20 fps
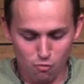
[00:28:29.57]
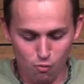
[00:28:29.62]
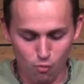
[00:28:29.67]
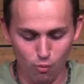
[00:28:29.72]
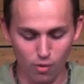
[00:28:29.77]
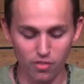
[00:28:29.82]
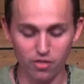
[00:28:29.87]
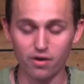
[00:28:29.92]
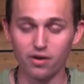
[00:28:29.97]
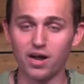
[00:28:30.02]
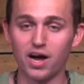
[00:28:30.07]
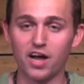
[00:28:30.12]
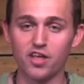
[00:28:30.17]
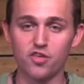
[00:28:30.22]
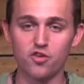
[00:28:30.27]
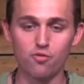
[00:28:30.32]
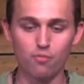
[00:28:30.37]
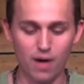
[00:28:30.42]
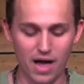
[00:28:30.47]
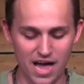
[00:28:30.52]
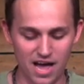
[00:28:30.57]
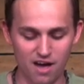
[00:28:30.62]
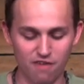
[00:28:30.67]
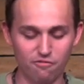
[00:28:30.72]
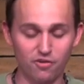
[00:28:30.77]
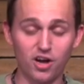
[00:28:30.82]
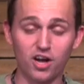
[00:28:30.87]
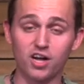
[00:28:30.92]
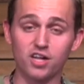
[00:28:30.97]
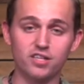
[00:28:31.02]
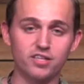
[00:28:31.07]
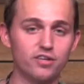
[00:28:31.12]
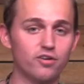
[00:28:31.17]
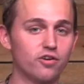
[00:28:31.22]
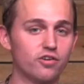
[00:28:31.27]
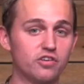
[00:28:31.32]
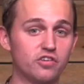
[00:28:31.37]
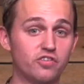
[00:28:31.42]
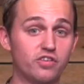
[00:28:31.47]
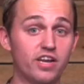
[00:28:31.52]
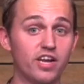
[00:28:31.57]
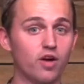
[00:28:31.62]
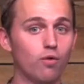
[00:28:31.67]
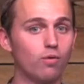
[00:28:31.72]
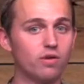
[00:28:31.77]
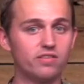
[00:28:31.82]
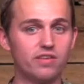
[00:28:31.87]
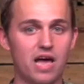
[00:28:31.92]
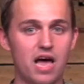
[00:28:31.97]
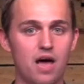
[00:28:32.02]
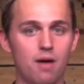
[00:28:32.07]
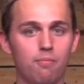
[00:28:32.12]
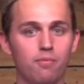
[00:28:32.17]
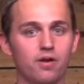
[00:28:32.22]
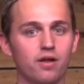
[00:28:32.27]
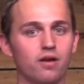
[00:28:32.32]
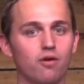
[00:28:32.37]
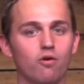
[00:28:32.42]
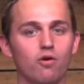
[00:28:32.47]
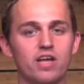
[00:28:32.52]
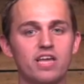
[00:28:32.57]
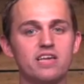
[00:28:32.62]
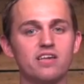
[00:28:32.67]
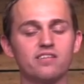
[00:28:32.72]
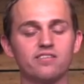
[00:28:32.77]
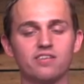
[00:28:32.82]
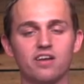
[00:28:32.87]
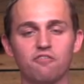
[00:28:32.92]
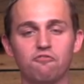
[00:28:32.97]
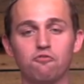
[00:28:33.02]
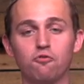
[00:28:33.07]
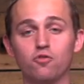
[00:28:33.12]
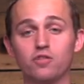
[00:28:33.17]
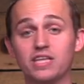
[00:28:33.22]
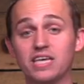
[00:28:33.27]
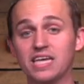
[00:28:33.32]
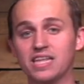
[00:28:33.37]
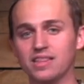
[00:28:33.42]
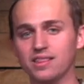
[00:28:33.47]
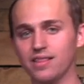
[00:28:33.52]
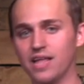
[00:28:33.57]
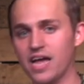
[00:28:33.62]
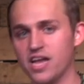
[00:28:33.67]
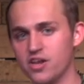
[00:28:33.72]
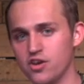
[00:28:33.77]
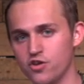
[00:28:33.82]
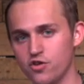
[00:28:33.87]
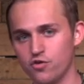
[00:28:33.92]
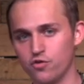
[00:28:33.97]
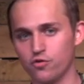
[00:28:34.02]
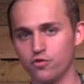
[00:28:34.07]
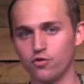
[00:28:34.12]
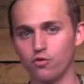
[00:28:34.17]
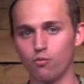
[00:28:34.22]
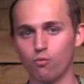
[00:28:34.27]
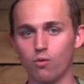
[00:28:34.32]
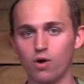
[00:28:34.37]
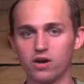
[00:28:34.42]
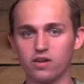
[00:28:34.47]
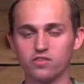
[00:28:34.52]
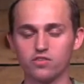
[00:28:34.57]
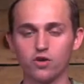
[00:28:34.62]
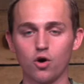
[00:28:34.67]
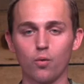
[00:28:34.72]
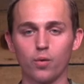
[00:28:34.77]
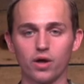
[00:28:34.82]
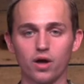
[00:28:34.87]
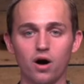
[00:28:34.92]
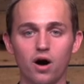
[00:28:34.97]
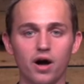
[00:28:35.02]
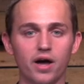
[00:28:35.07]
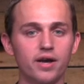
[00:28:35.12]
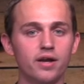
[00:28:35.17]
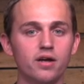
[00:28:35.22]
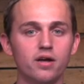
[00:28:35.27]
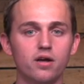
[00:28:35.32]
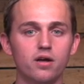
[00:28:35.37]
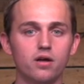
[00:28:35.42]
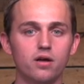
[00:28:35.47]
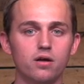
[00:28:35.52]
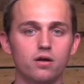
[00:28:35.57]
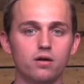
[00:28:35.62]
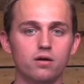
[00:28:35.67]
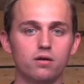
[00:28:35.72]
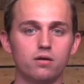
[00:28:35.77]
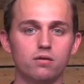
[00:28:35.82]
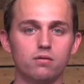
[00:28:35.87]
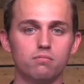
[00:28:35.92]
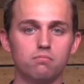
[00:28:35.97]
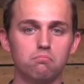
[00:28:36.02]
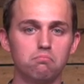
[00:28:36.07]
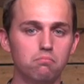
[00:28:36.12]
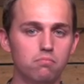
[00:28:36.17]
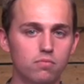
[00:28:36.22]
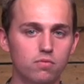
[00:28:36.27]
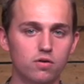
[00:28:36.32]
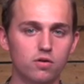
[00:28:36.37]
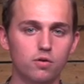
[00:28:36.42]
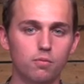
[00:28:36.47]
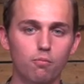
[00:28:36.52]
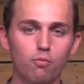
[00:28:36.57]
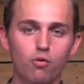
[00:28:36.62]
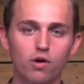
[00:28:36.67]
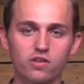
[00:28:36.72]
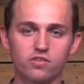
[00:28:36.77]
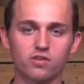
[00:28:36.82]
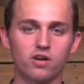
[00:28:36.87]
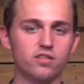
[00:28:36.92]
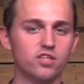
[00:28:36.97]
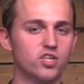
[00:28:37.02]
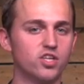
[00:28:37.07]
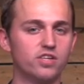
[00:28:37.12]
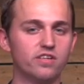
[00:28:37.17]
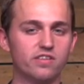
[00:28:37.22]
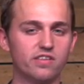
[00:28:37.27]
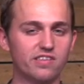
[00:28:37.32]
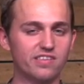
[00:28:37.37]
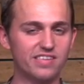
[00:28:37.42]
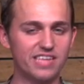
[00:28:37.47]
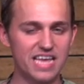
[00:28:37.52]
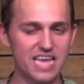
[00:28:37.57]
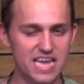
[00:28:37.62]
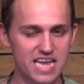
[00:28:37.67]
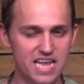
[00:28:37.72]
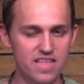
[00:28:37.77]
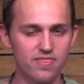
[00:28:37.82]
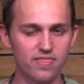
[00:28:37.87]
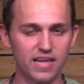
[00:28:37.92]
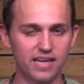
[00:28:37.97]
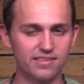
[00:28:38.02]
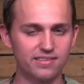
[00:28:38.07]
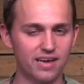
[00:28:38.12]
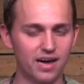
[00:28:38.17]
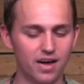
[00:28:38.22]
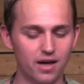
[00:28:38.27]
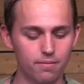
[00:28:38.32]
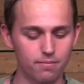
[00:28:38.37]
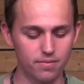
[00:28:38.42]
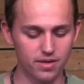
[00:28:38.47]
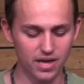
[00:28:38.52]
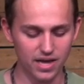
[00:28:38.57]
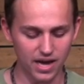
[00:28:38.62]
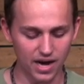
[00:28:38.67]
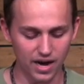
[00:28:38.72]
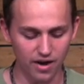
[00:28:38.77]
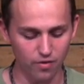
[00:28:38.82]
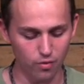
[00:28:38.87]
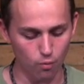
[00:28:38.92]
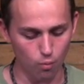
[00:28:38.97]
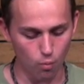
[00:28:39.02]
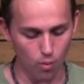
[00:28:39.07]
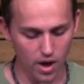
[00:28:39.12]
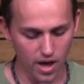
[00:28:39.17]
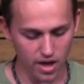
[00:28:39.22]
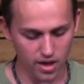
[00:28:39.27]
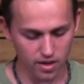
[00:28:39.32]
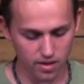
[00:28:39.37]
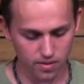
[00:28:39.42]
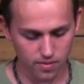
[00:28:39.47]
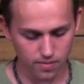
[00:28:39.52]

whether or not you have a clear understanding of what's happening or he has not fully enlightened you to what is going on, press on to Jesus in that time either way.